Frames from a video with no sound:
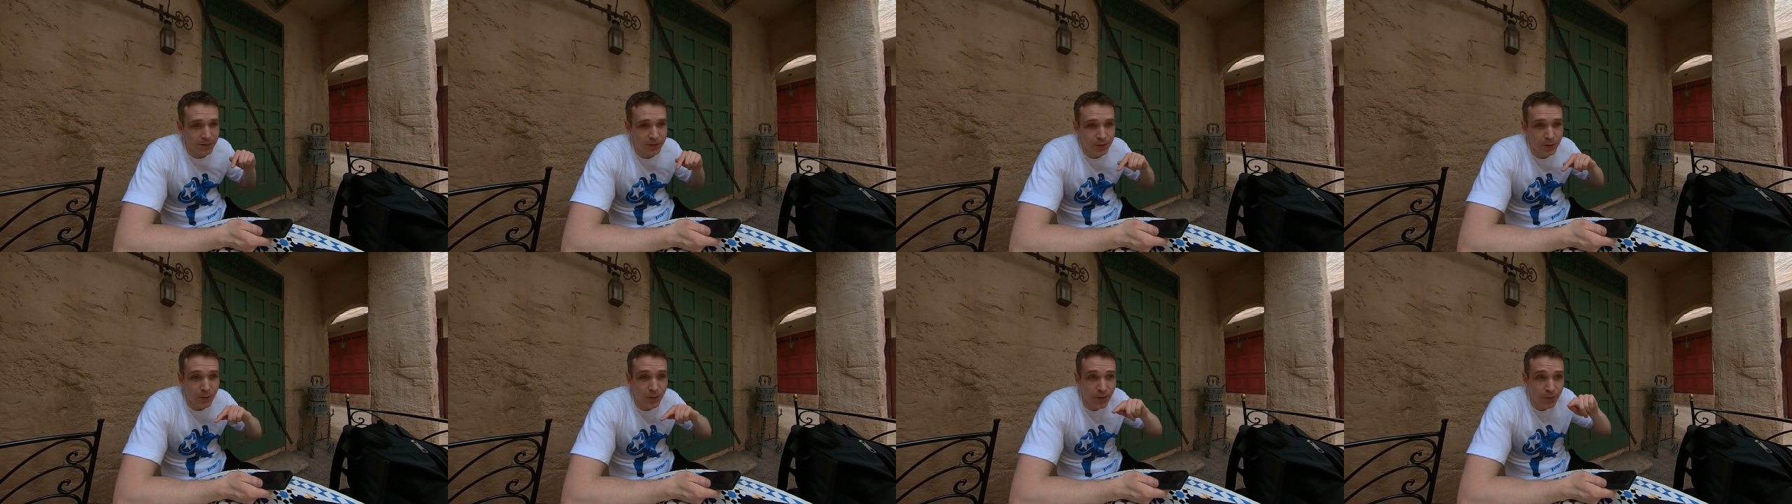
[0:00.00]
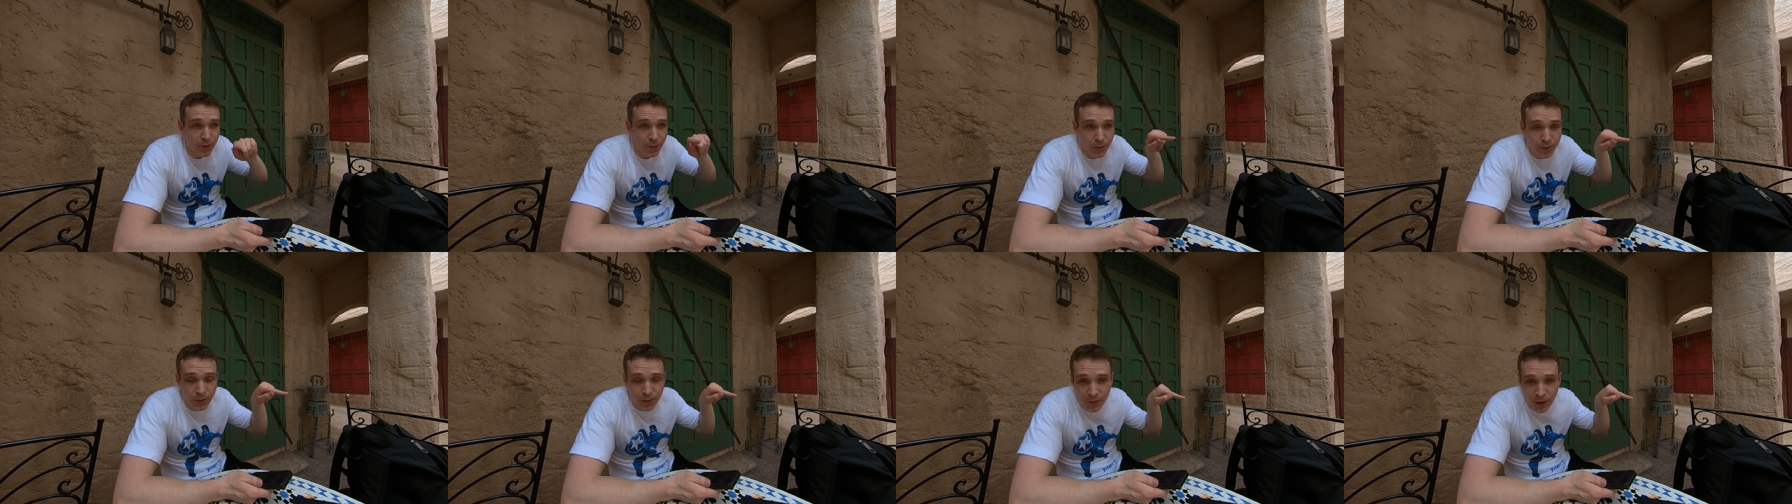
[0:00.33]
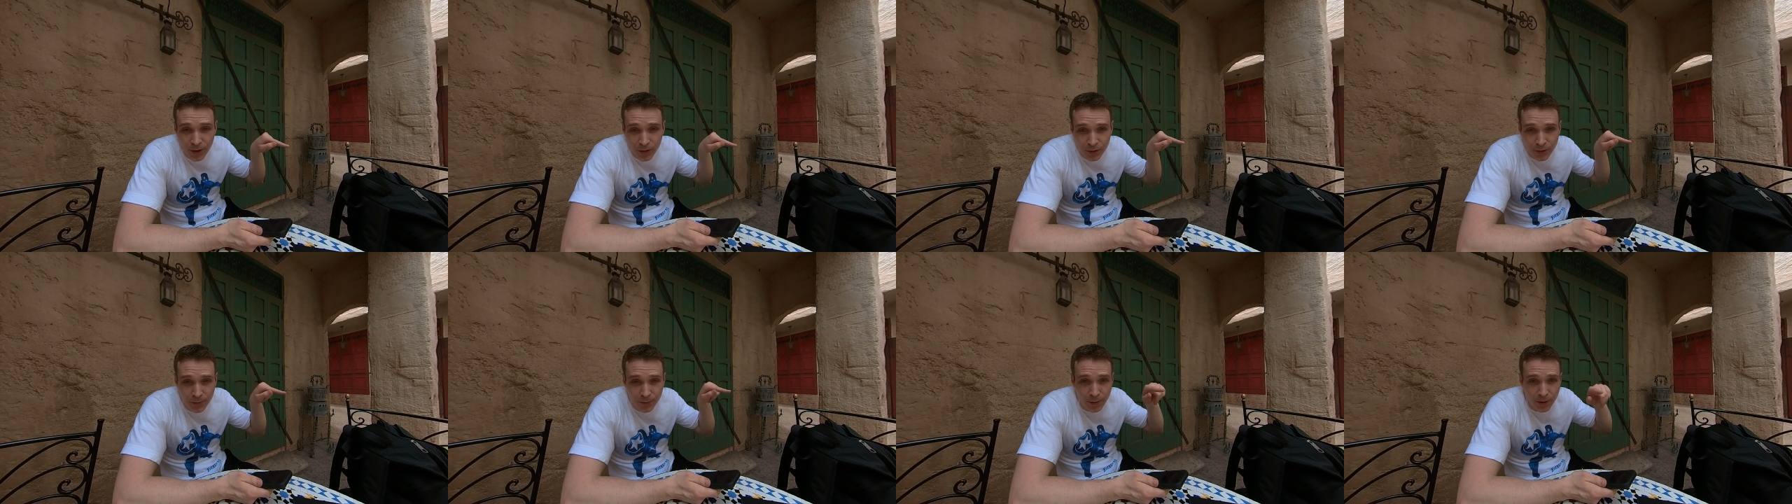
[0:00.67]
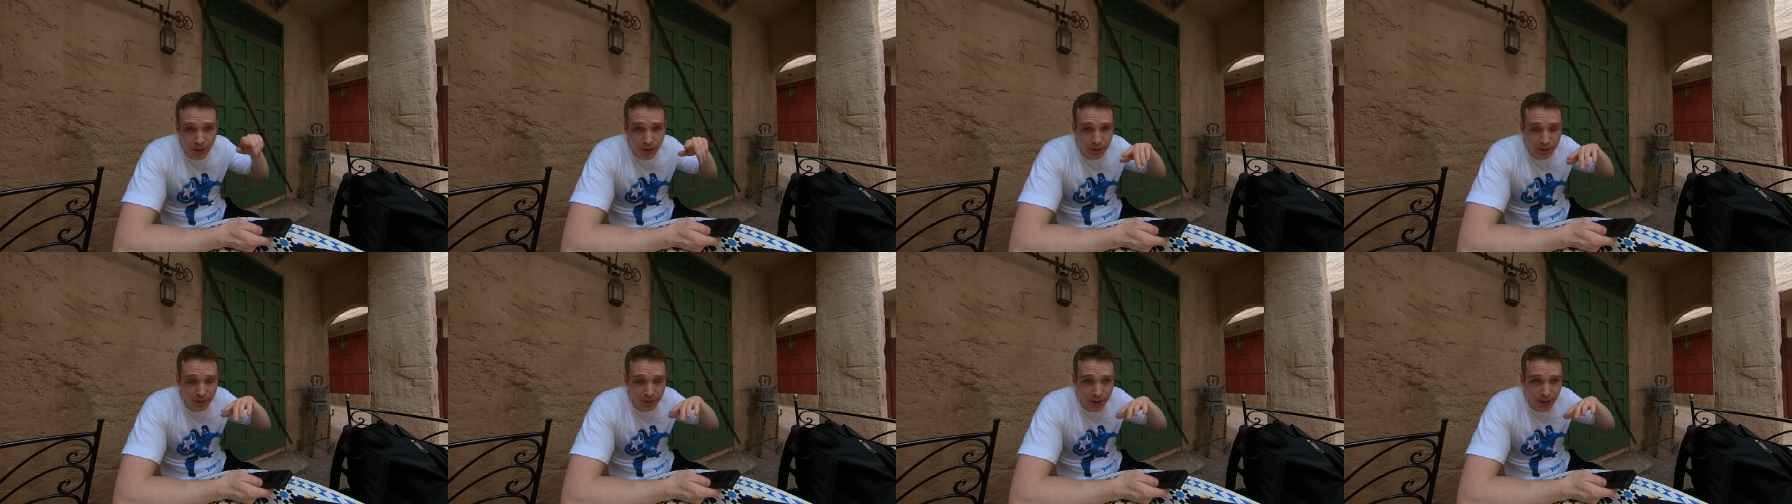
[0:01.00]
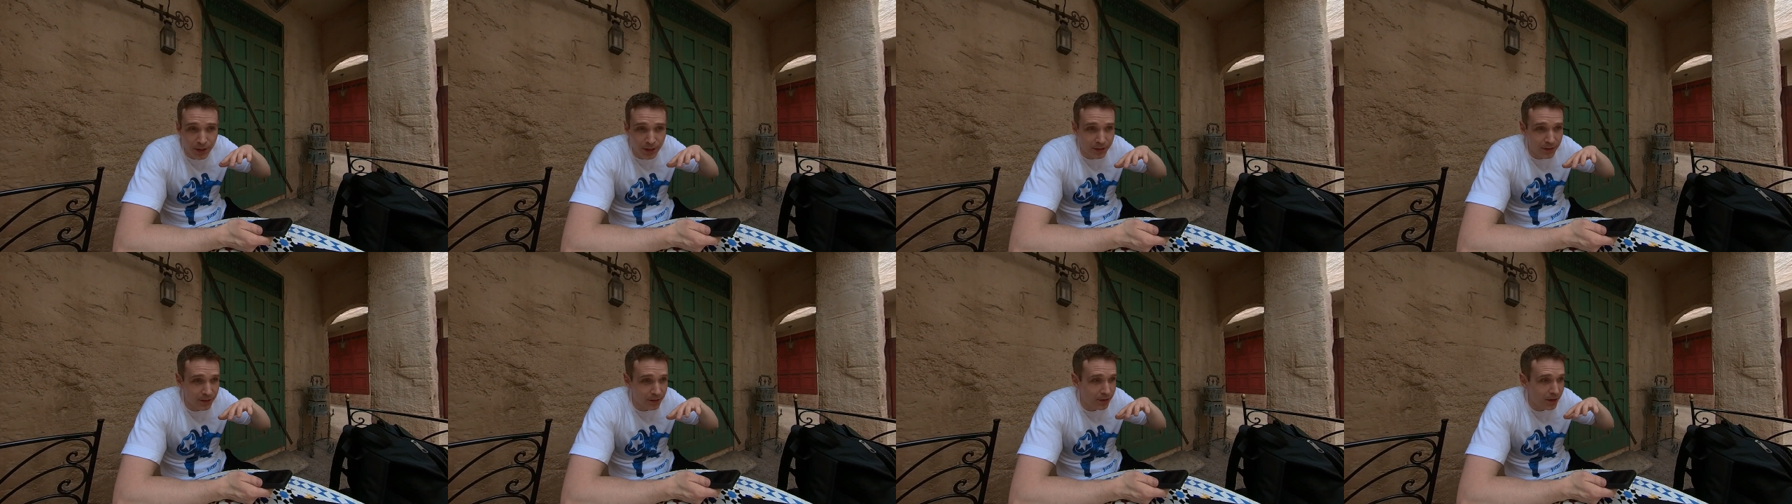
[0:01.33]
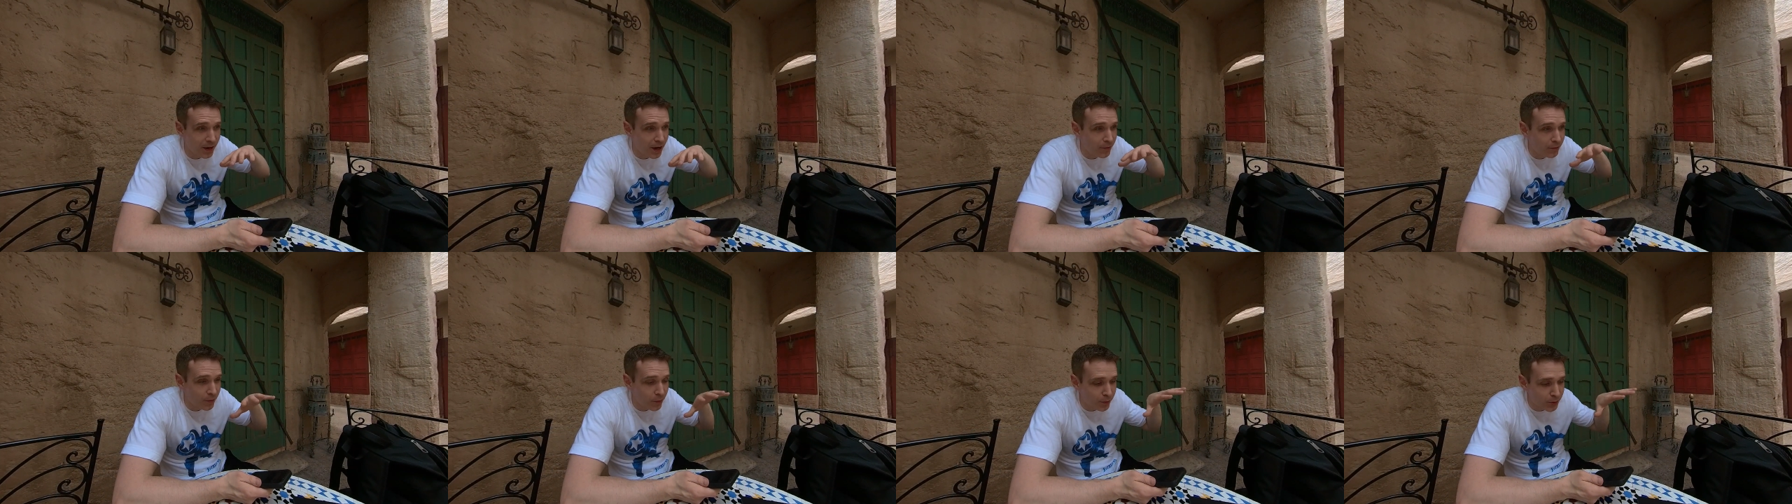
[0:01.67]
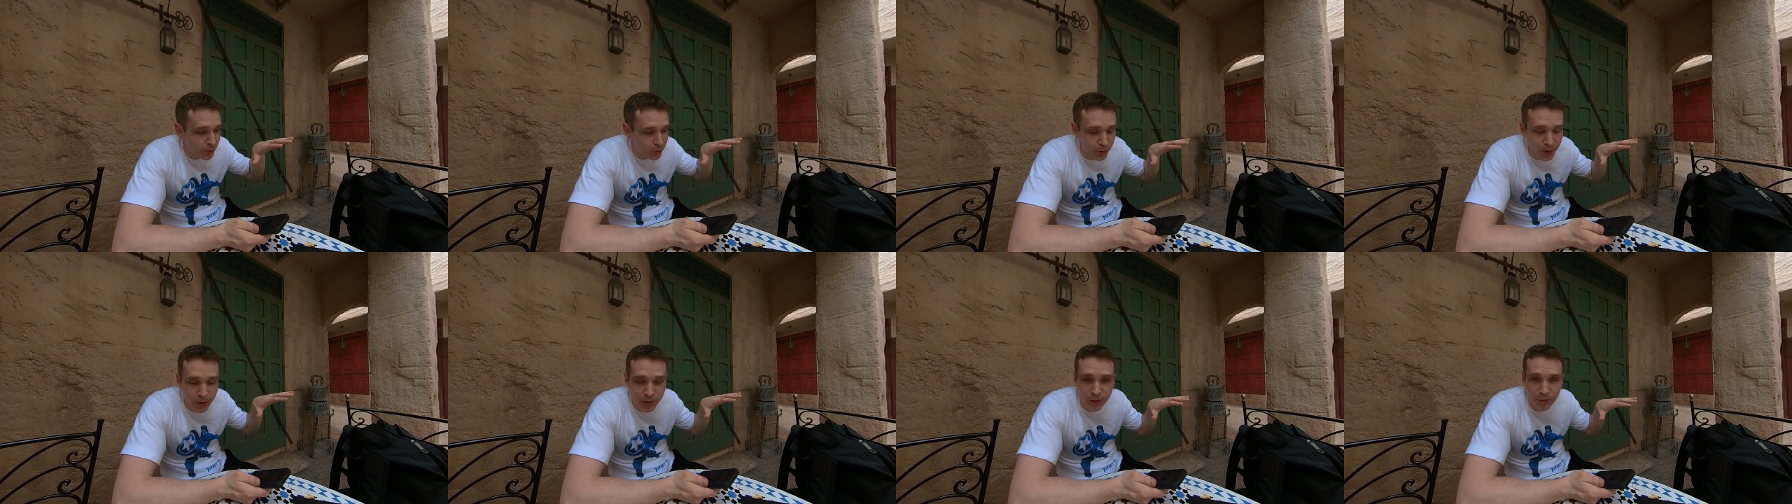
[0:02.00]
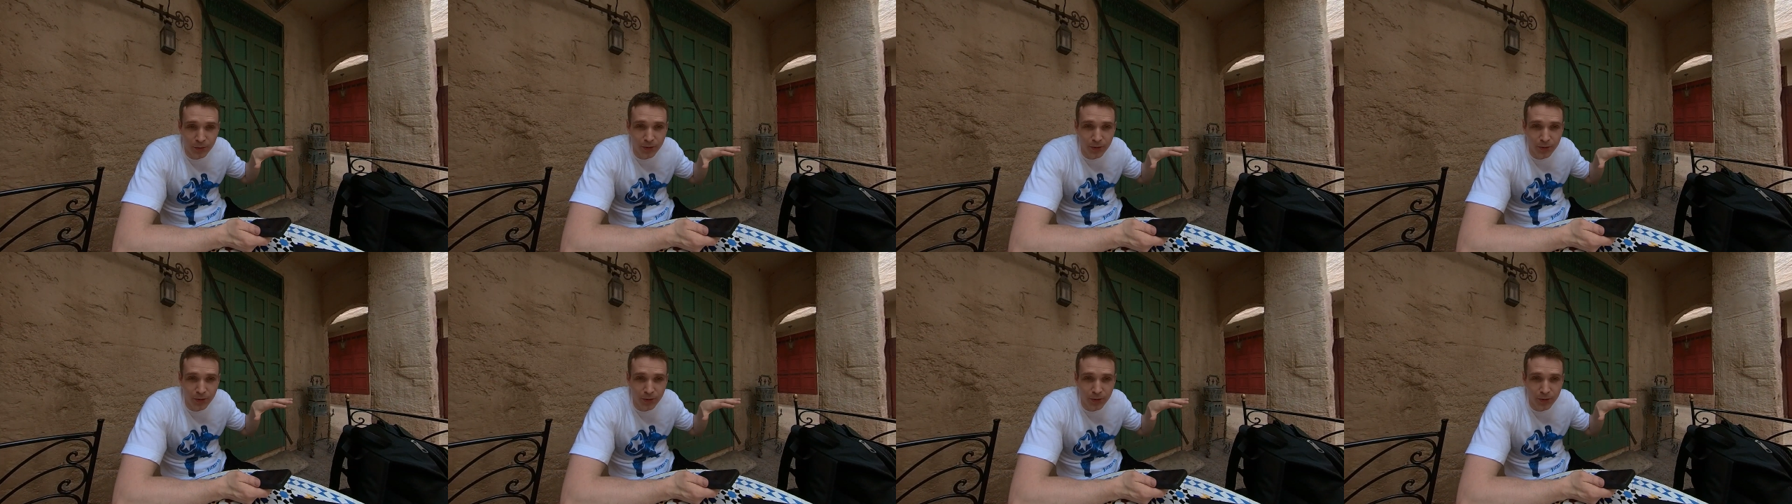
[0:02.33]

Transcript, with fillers: so everyone around the park, like everyone's walking